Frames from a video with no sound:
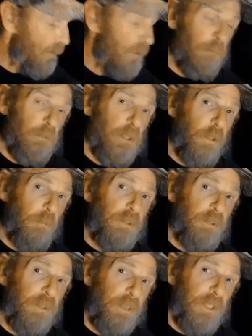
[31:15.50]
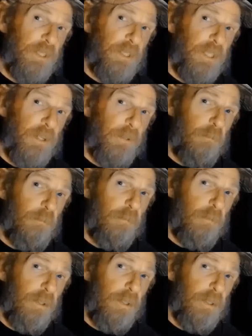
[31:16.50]
let me know what you think down
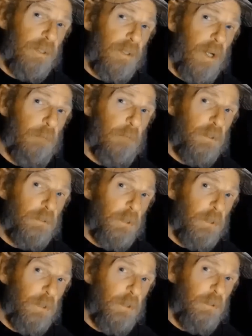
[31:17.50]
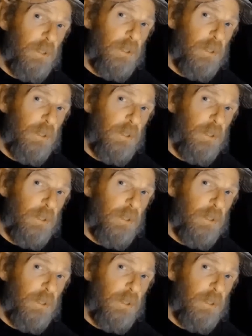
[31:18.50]
in the comments below.